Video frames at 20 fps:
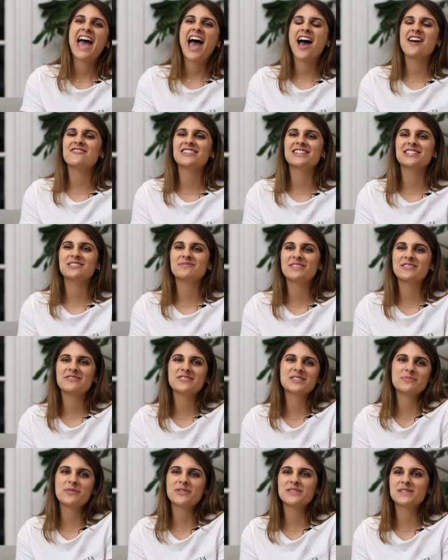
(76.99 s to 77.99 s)
having to be
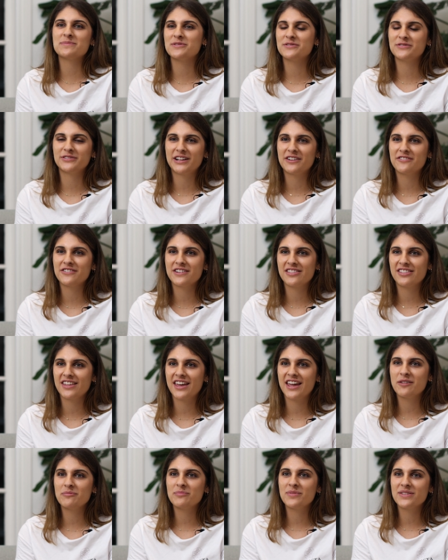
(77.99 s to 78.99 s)
responsible for
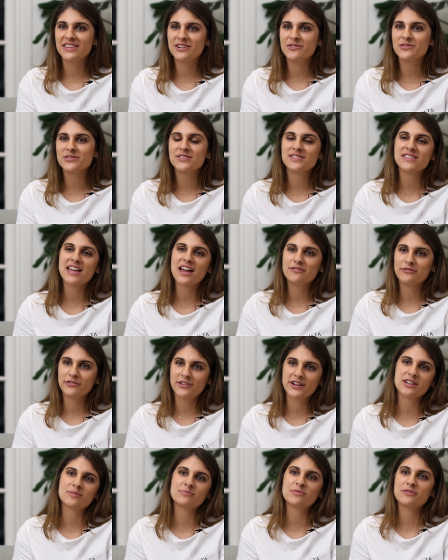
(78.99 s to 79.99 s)
everything, but then also that
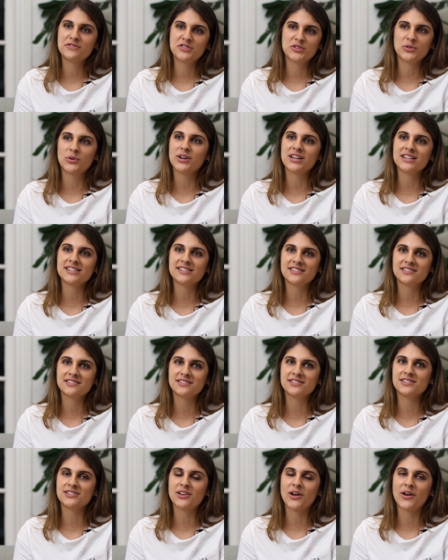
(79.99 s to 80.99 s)
freedom of choice.
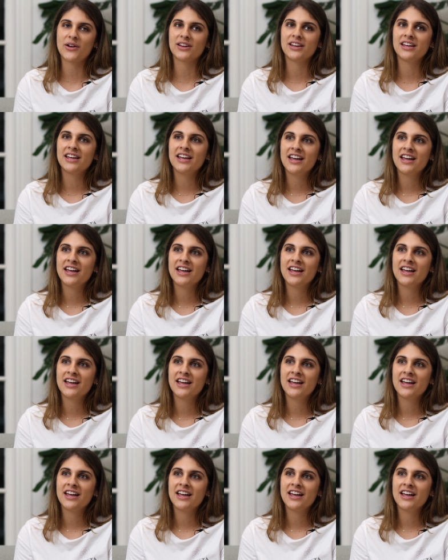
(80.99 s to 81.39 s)
And so